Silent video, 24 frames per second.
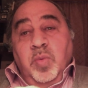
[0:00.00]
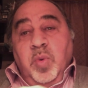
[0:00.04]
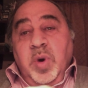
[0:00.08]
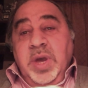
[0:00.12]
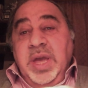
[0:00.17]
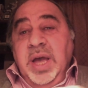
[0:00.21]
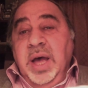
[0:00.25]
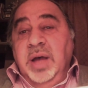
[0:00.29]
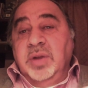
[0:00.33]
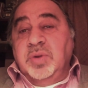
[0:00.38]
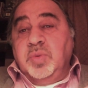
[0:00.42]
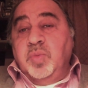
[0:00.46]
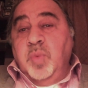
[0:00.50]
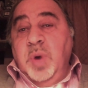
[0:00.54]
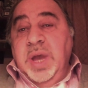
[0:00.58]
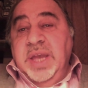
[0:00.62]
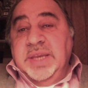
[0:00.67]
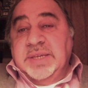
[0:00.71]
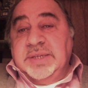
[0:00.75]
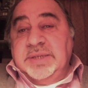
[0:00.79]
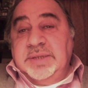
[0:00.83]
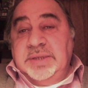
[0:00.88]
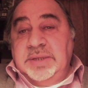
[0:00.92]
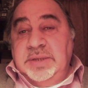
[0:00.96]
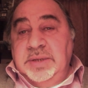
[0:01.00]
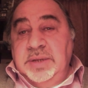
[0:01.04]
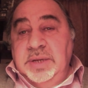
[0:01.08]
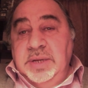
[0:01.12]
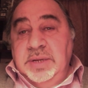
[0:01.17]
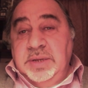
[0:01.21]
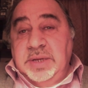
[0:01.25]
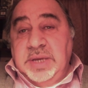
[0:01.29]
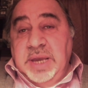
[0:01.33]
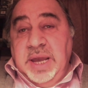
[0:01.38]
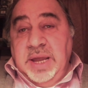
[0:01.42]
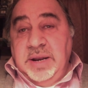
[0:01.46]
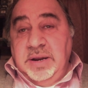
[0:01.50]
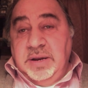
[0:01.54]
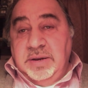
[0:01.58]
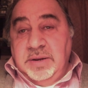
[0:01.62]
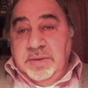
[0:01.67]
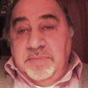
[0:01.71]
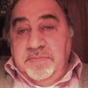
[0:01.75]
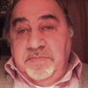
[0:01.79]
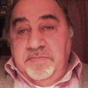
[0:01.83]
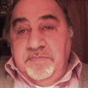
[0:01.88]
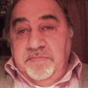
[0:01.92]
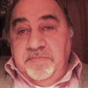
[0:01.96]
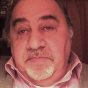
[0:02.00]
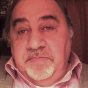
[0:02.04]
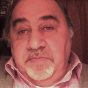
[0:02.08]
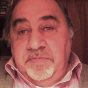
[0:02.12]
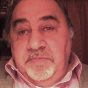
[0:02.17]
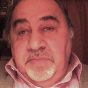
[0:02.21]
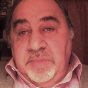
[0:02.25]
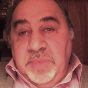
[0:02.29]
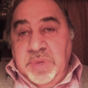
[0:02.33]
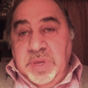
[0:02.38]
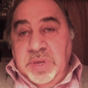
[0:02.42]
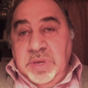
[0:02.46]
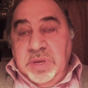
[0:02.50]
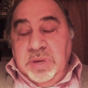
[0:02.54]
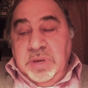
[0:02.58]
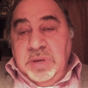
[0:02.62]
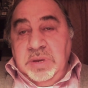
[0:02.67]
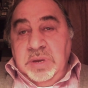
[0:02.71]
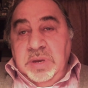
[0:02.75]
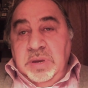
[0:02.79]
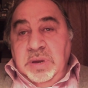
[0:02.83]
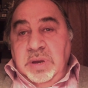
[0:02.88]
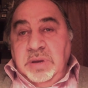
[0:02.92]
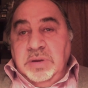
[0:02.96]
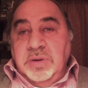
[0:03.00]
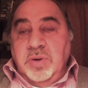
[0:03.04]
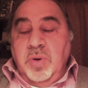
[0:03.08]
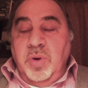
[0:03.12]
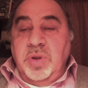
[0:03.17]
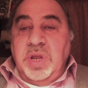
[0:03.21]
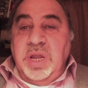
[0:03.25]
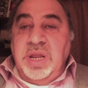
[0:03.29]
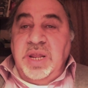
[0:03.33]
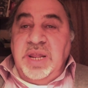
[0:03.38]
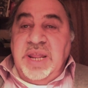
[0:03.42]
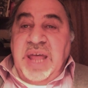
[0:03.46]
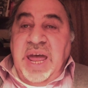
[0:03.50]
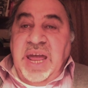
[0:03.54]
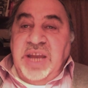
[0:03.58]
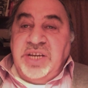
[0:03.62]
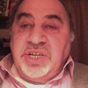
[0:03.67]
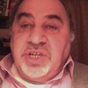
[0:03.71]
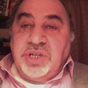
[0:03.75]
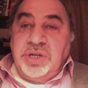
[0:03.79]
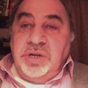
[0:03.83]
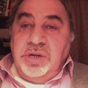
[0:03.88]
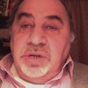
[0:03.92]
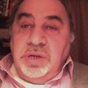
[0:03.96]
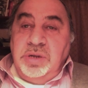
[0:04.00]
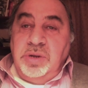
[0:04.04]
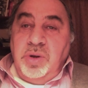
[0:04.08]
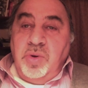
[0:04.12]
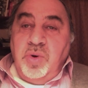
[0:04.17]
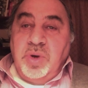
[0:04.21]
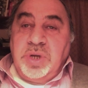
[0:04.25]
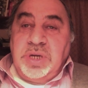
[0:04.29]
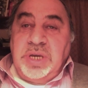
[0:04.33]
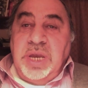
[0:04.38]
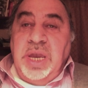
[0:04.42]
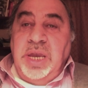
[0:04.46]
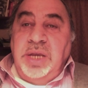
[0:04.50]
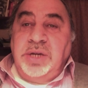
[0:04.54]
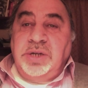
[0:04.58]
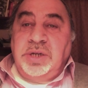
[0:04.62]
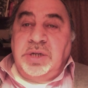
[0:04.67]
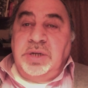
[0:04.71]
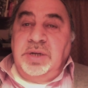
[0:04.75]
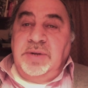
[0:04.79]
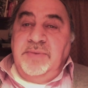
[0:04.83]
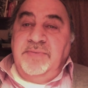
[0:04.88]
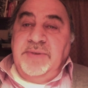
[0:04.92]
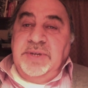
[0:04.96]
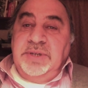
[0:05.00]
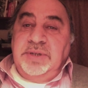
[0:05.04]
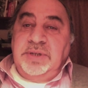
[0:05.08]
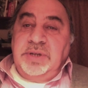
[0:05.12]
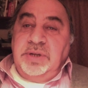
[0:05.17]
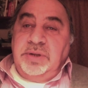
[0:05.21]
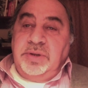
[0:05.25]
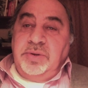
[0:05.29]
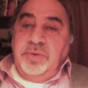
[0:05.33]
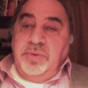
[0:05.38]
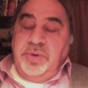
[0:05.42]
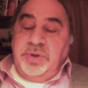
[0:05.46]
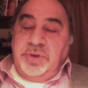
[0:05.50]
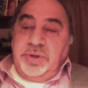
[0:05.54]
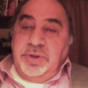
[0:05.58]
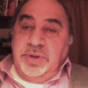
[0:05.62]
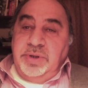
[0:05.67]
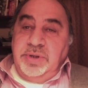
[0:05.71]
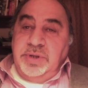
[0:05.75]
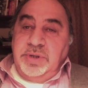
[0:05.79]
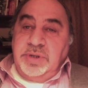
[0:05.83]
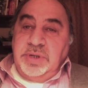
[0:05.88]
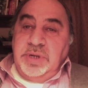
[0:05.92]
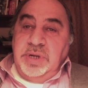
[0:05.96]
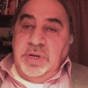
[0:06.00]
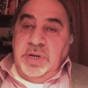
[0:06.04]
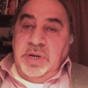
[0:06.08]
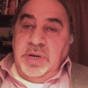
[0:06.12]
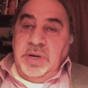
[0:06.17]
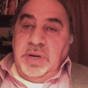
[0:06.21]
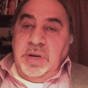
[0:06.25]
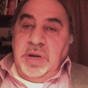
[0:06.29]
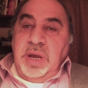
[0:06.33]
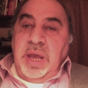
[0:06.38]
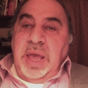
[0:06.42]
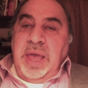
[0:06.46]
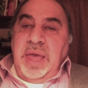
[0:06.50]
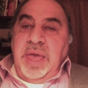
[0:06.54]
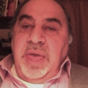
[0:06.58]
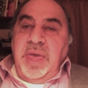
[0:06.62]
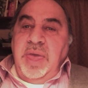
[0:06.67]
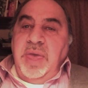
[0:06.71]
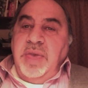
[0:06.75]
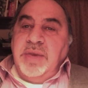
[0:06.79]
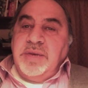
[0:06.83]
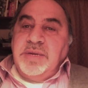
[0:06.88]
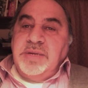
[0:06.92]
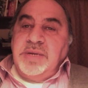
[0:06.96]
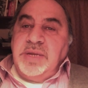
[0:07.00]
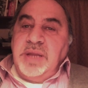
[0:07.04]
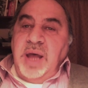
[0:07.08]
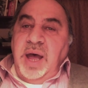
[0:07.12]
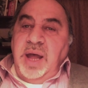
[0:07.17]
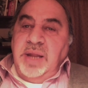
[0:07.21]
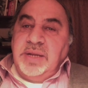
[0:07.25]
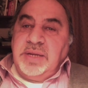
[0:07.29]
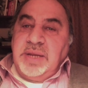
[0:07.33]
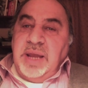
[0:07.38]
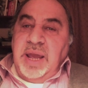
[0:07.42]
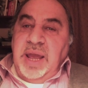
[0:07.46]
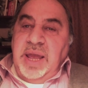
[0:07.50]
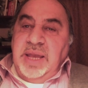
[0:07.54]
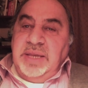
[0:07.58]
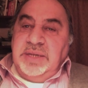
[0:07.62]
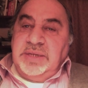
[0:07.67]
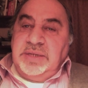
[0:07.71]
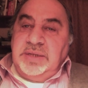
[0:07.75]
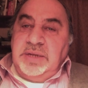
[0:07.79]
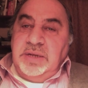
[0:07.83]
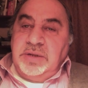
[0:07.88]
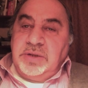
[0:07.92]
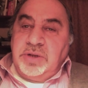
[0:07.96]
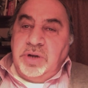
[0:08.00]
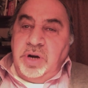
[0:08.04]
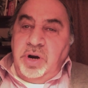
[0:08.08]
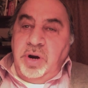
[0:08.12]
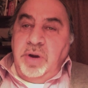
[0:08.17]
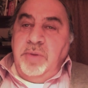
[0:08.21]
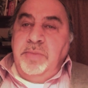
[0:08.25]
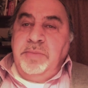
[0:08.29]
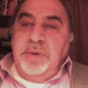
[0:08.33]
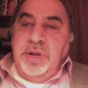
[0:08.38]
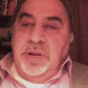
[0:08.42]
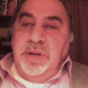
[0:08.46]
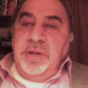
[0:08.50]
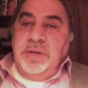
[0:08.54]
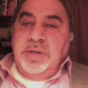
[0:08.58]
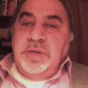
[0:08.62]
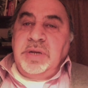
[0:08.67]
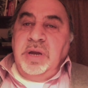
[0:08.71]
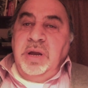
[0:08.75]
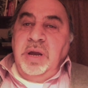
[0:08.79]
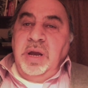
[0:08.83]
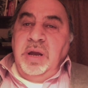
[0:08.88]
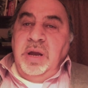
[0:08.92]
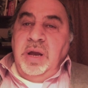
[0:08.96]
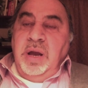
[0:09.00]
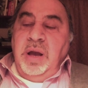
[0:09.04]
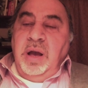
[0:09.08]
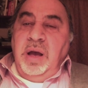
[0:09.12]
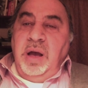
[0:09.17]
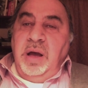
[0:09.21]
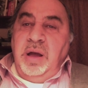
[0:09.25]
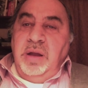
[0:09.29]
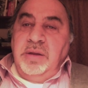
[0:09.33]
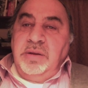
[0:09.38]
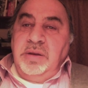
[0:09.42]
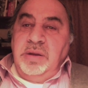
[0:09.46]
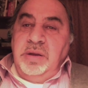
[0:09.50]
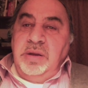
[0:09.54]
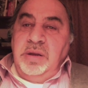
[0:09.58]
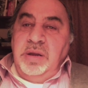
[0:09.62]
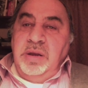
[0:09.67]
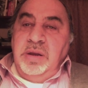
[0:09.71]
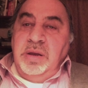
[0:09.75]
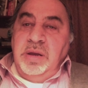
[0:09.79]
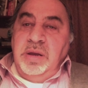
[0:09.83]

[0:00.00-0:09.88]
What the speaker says: way out west in Canada. So the national location of institutions is not as determinant on,